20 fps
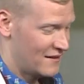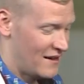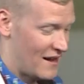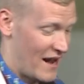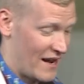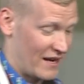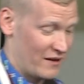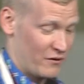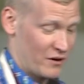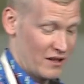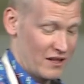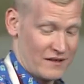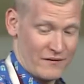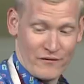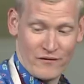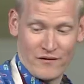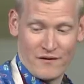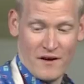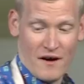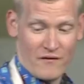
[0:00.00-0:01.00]
I get really
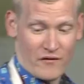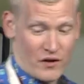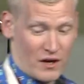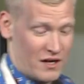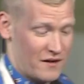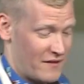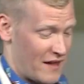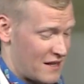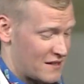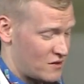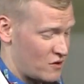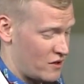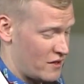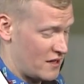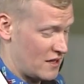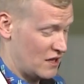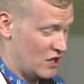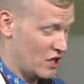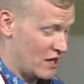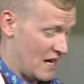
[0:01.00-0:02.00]
afraid of that sort of
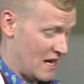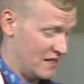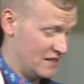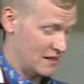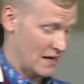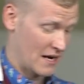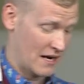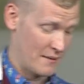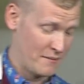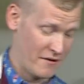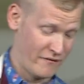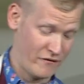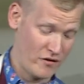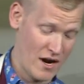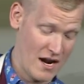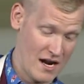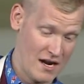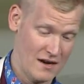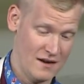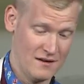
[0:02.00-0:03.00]
thing. Look at it, it's like I'm
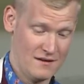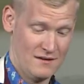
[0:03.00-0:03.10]
afraid.